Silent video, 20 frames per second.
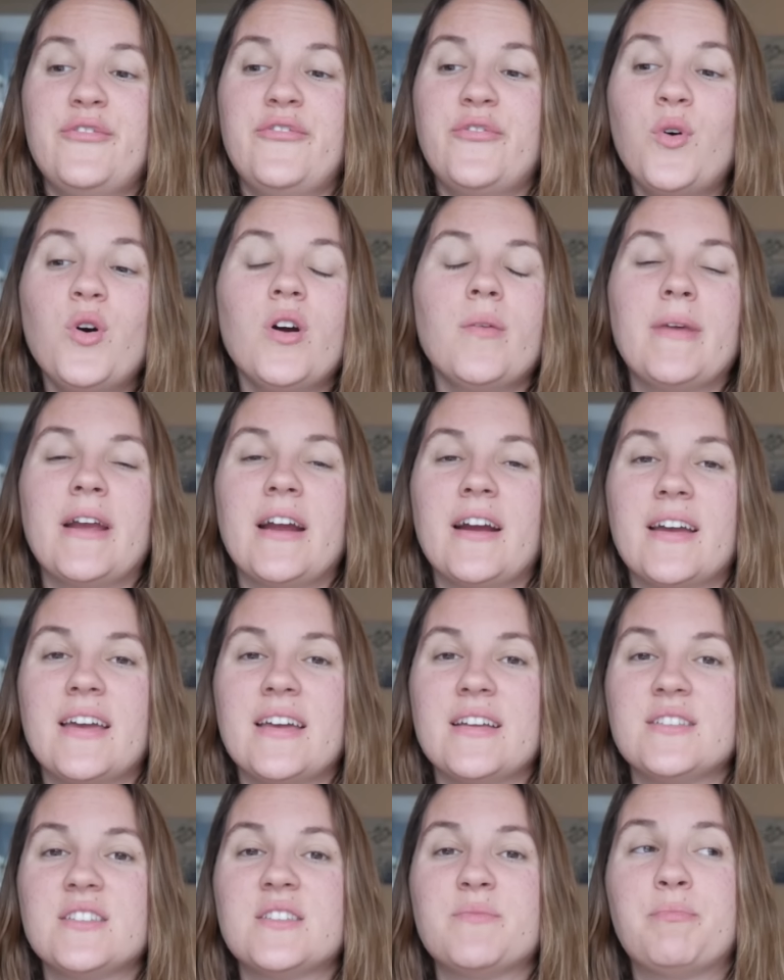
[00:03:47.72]
four
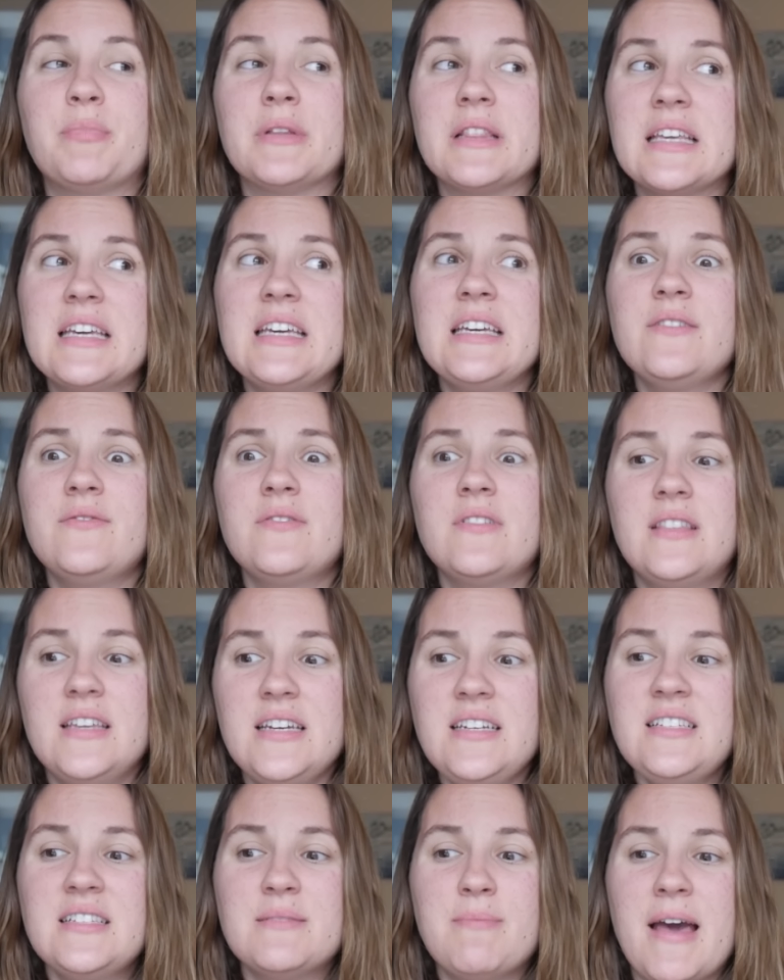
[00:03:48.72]
Americans believed
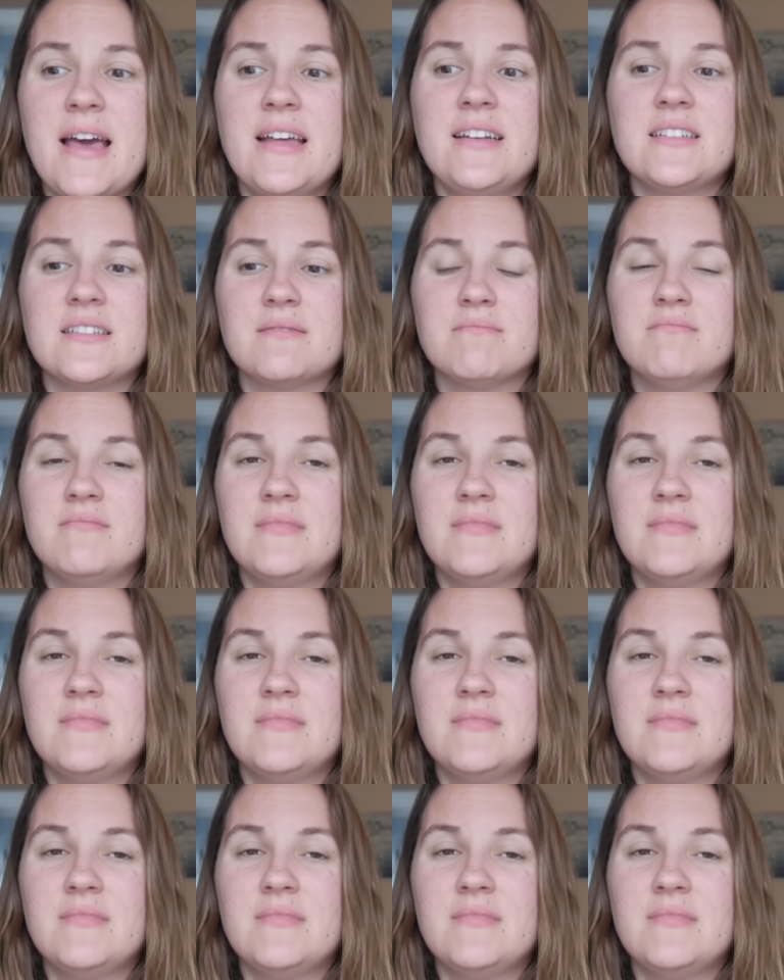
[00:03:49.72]
this meant